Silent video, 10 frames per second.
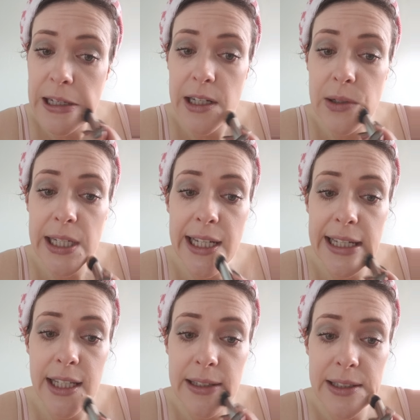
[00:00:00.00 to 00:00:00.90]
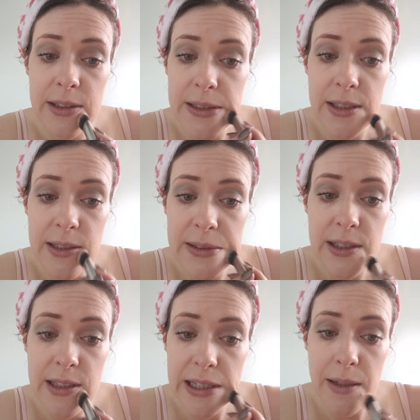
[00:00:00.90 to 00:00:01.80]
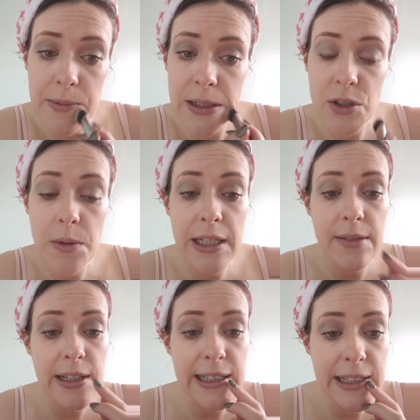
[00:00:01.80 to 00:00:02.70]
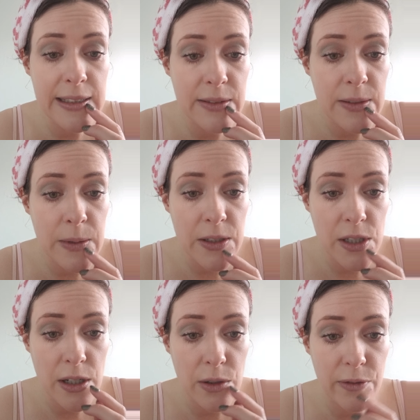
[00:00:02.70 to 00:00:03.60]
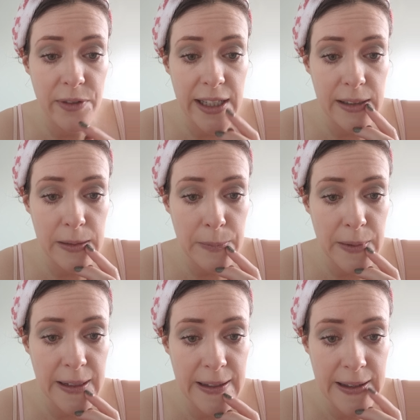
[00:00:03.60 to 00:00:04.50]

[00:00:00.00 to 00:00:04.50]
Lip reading: Okay. I'm not doing it right now. You just watched a whole film.